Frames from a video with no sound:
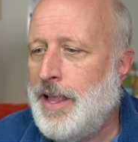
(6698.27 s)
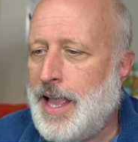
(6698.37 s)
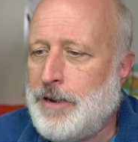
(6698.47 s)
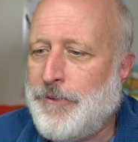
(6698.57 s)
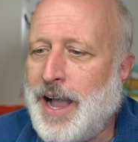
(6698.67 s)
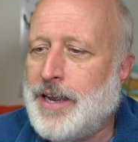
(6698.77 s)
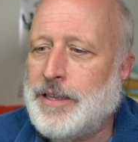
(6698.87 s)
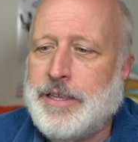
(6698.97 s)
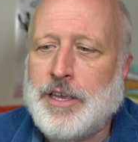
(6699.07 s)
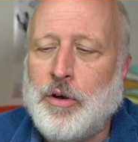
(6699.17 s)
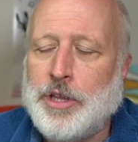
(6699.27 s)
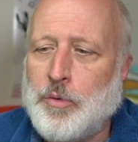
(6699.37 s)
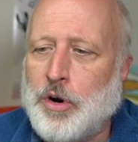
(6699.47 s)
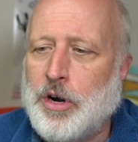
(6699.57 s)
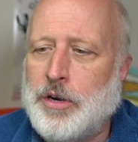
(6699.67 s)
And finally, the only
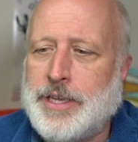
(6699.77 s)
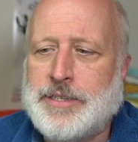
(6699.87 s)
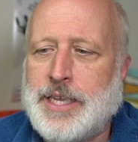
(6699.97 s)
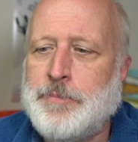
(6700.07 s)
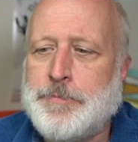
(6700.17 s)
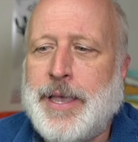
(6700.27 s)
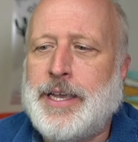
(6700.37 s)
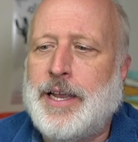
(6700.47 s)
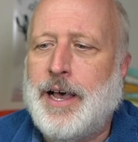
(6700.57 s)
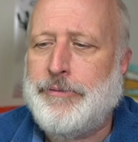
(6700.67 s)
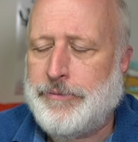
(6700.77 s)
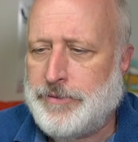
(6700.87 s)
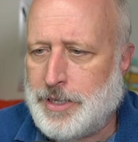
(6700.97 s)
word that seems big enough